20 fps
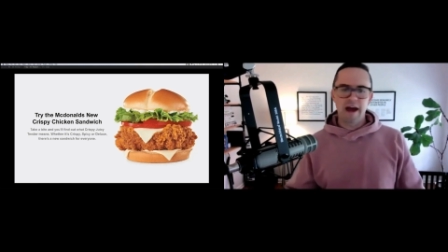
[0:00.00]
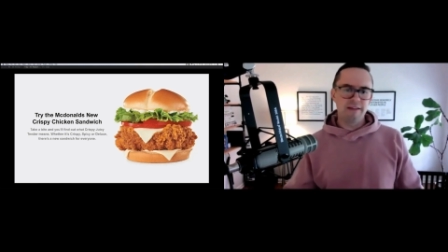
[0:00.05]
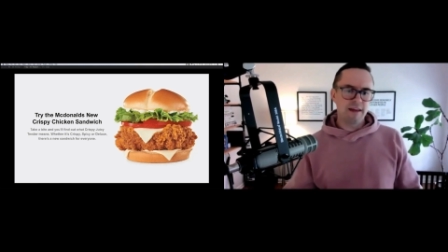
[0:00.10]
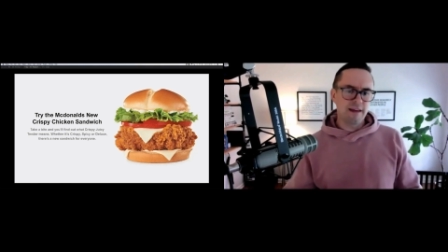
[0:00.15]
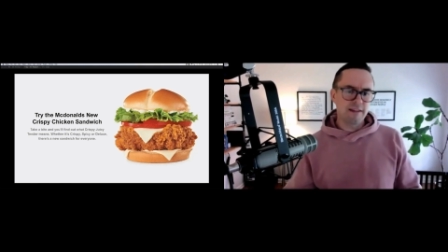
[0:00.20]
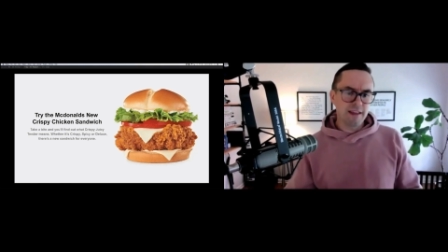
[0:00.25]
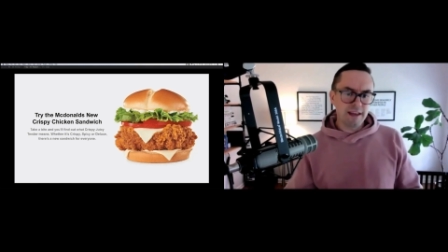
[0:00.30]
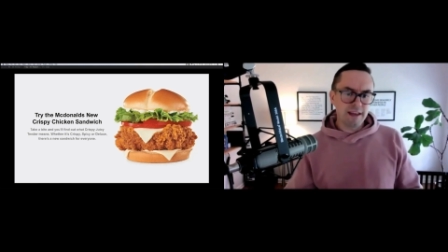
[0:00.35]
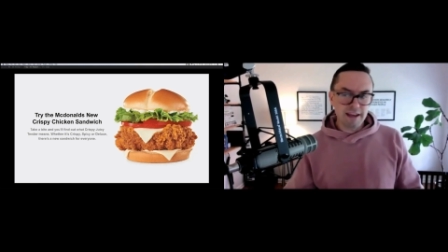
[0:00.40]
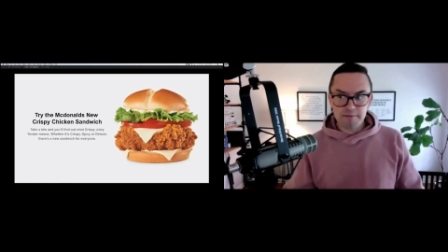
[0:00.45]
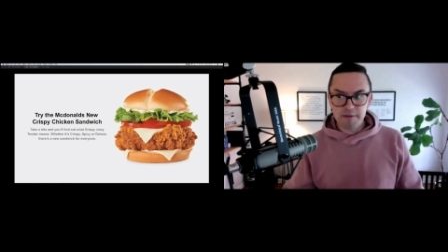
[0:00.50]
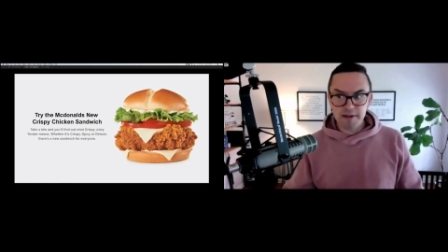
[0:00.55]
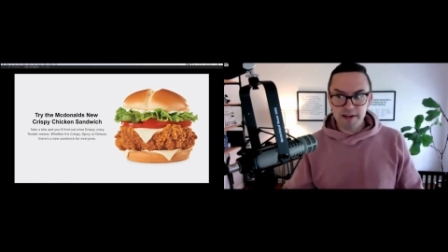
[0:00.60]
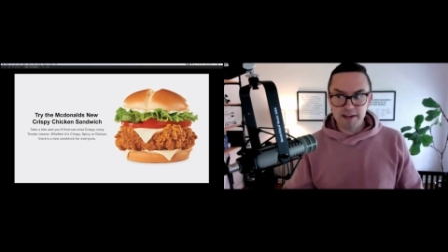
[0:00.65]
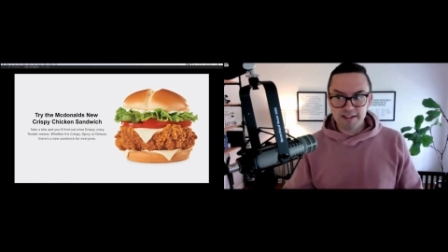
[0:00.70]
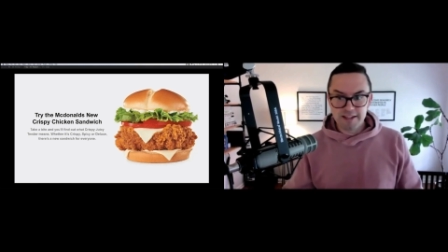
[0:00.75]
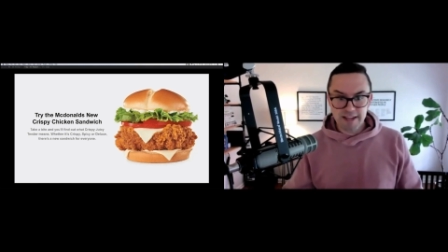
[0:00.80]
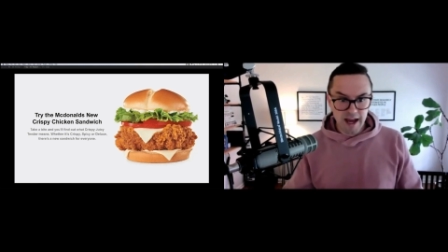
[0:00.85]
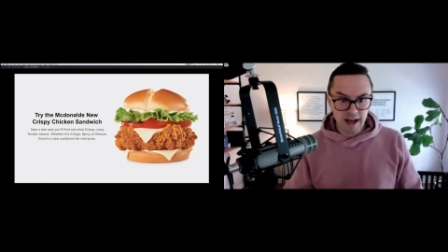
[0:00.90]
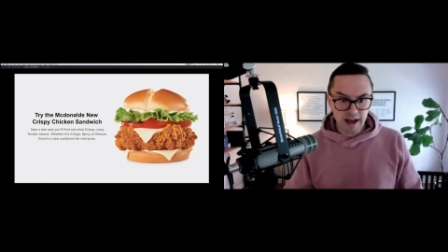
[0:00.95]
and then they give me
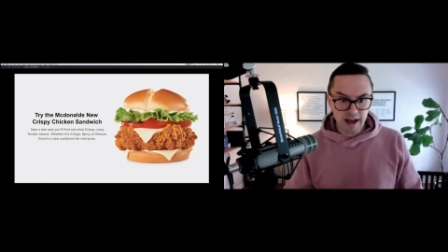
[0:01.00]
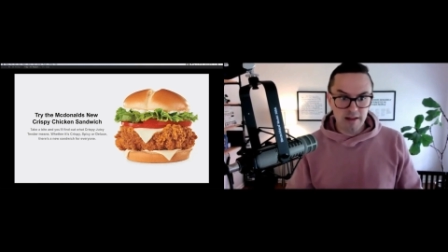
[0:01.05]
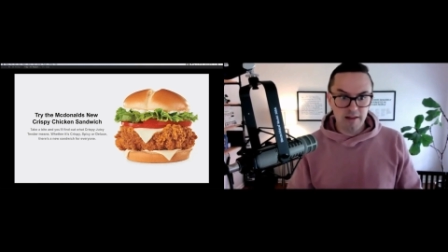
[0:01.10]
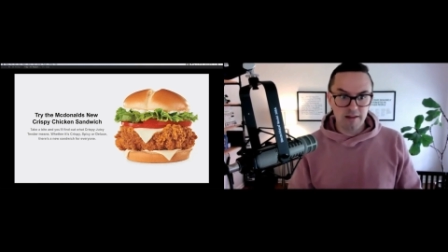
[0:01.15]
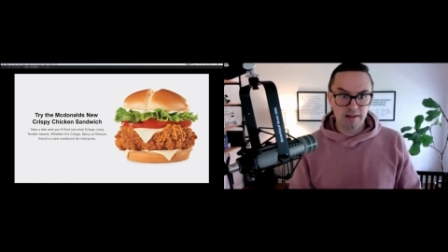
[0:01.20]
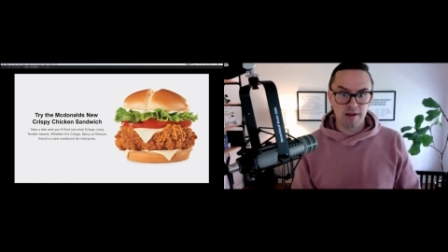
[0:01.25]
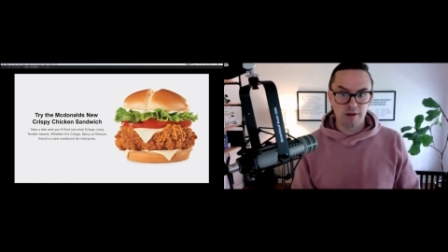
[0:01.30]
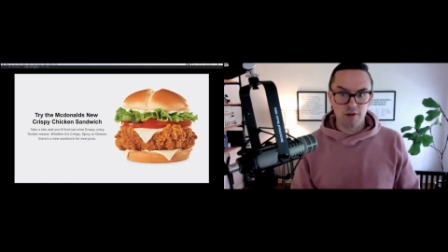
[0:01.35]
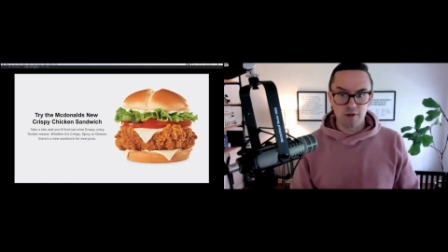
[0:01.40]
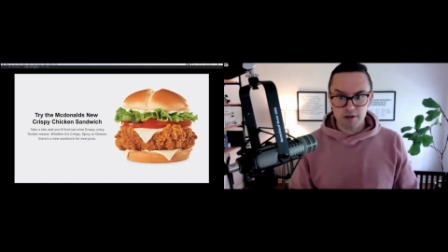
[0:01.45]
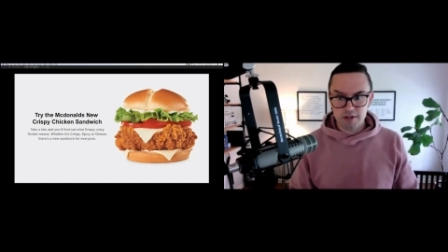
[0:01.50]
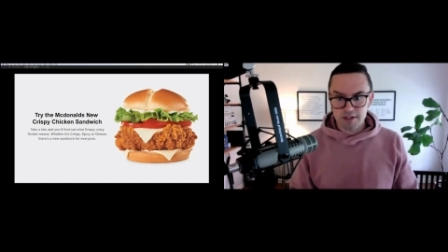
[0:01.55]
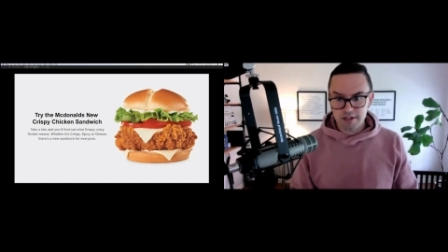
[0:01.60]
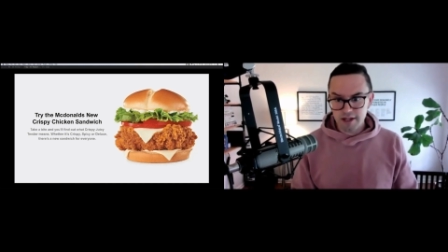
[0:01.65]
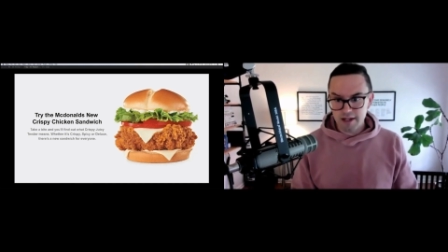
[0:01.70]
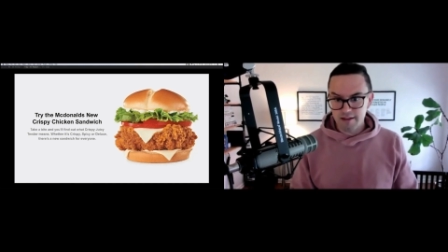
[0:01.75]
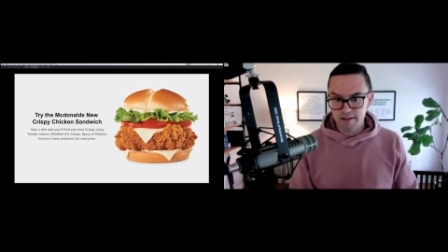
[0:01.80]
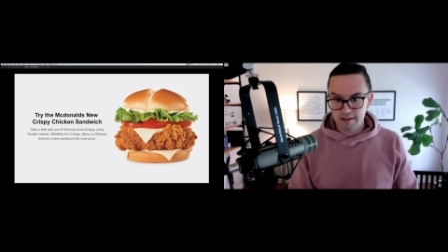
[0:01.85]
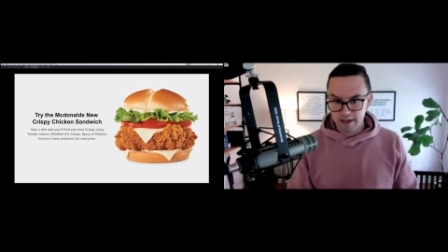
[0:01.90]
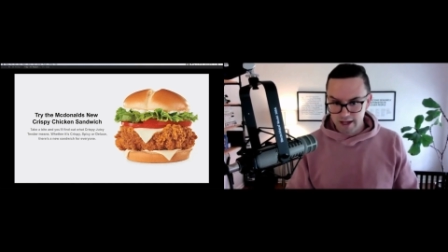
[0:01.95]
a deck that looks
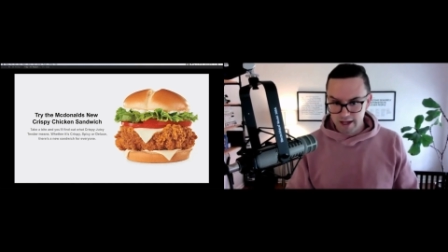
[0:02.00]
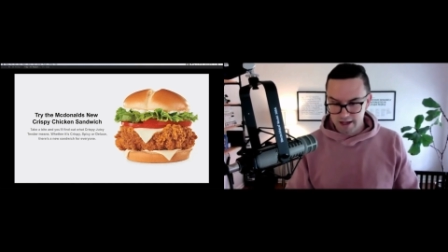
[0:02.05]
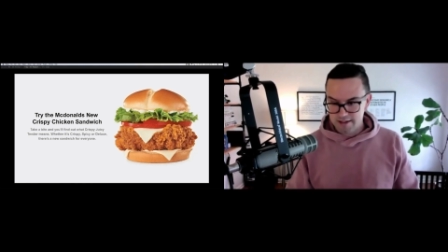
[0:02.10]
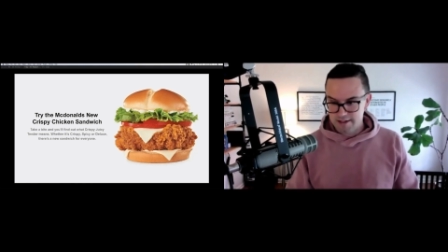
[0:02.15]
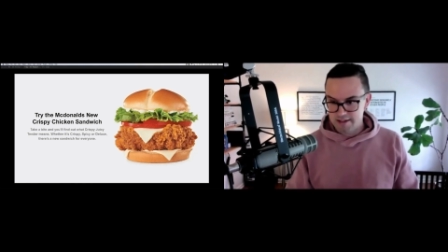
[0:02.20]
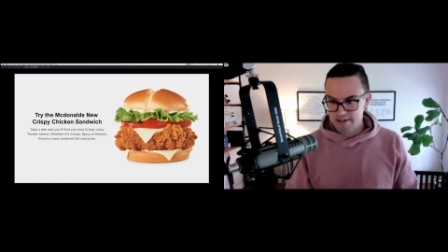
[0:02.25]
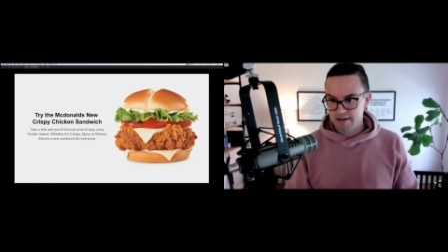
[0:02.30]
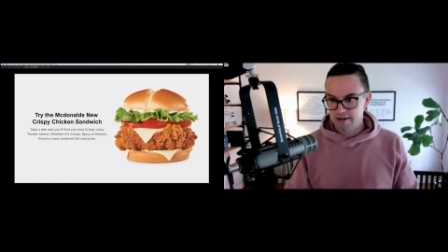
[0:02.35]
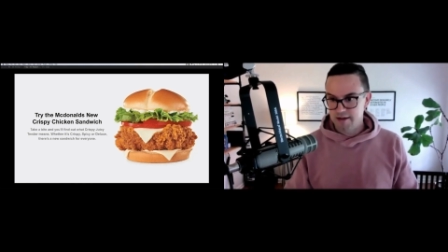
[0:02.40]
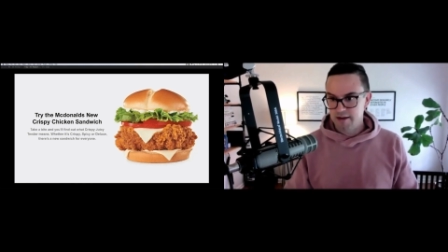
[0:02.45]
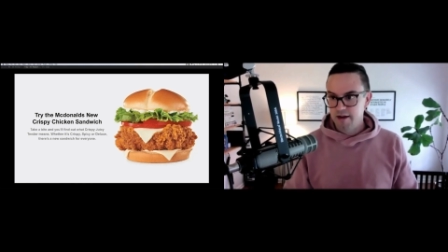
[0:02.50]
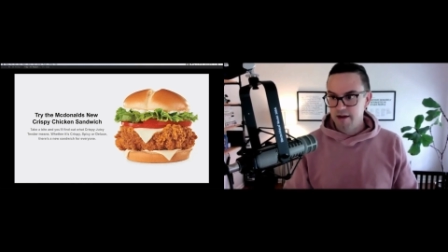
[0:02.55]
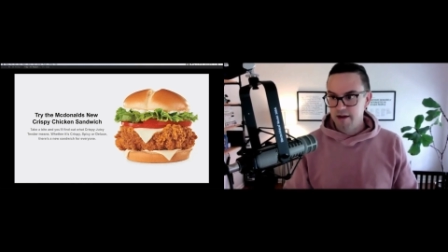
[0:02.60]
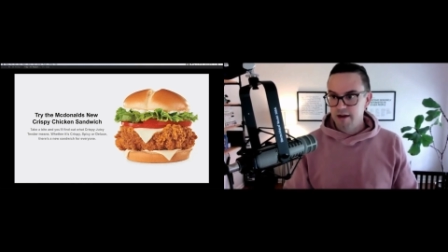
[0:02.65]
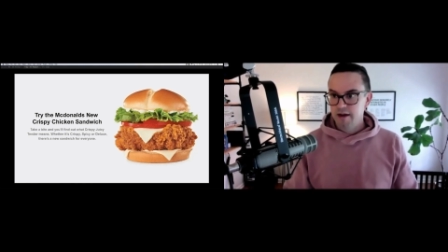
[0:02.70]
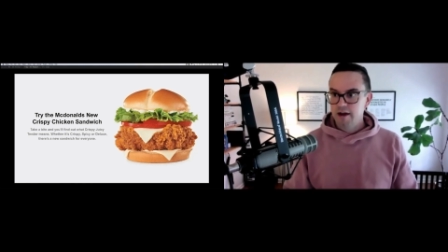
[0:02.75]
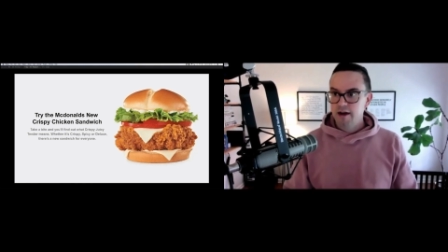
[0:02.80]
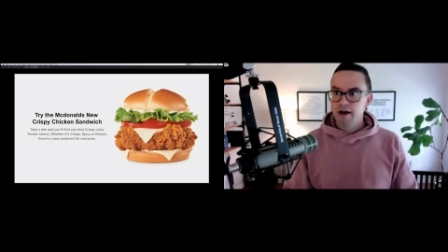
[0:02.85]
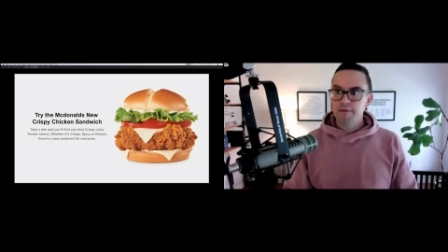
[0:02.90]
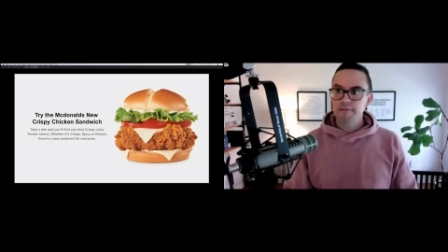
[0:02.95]
like this.
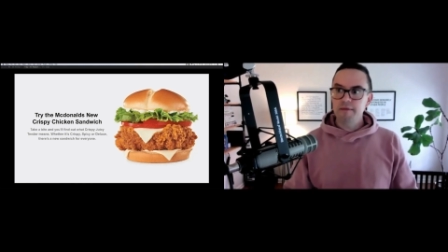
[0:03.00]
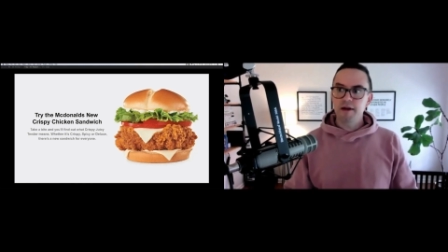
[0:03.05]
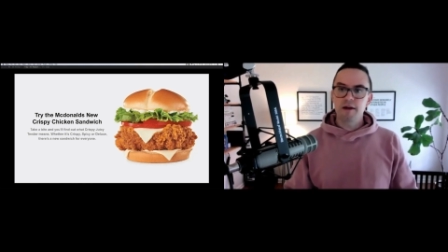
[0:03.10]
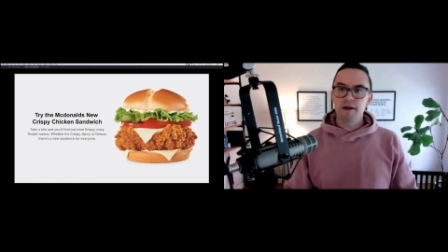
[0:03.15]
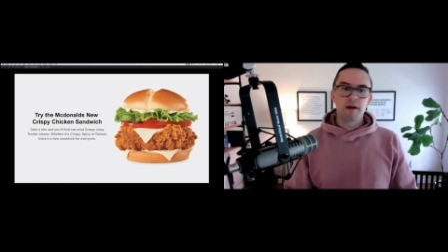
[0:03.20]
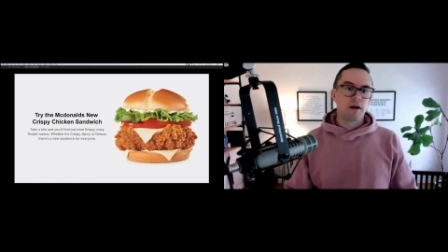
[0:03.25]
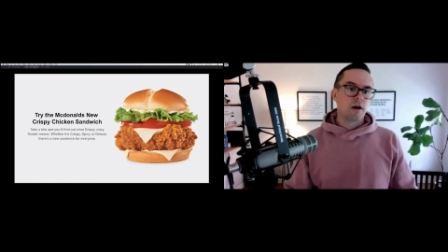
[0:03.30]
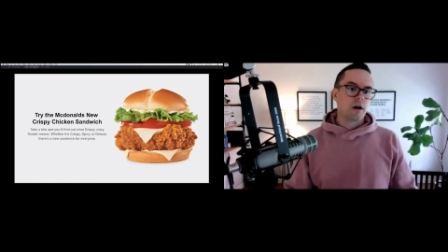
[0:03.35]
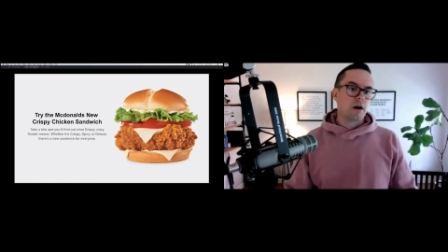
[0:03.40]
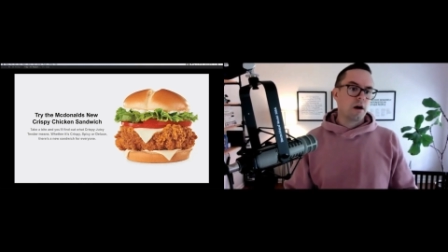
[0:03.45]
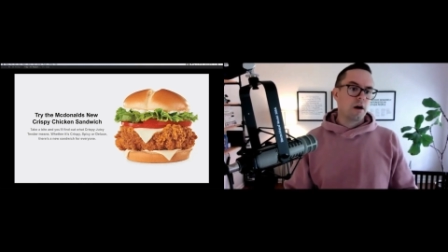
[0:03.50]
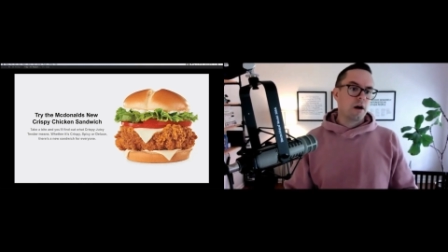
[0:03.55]
I'm like,